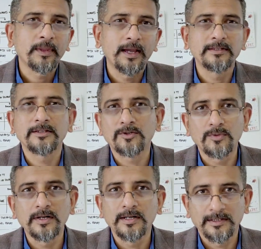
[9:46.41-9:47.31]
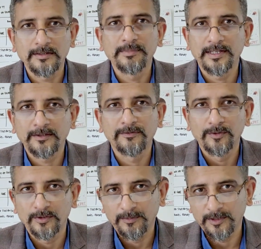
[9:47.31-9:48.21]
as a student, has the best
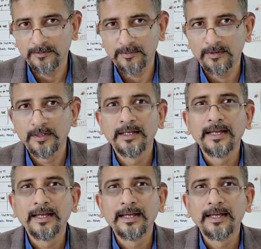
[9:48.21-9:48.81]
future possible.